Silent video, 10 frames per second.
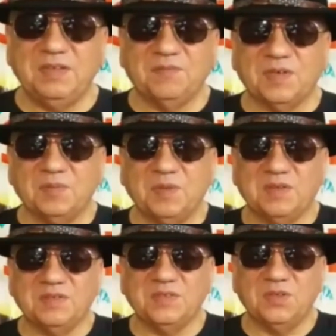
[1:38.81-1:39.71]
different
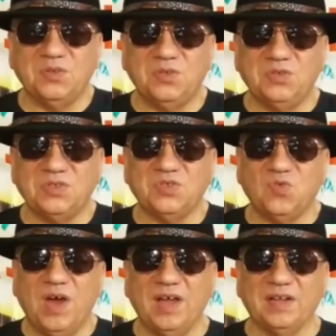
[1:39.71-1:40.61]
because Deuce is
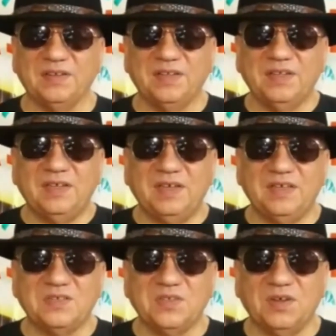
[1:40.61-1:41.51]
Wild
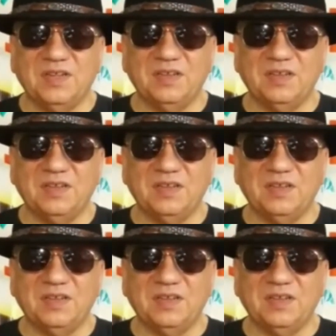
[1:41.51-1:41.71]
is not